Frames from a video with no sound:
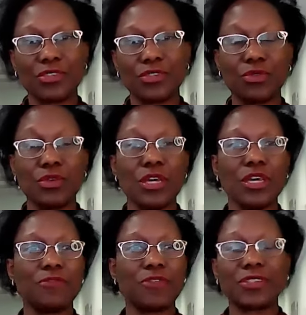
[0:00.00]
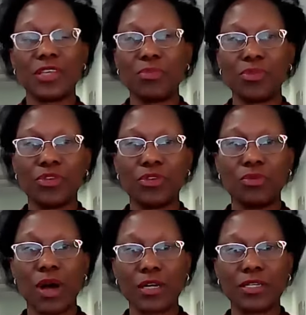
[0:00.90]
So, if, for example, your
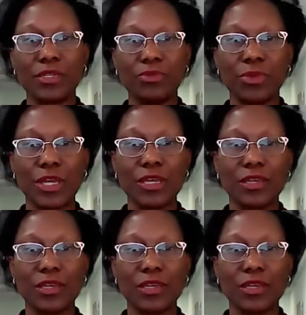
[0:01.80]
work week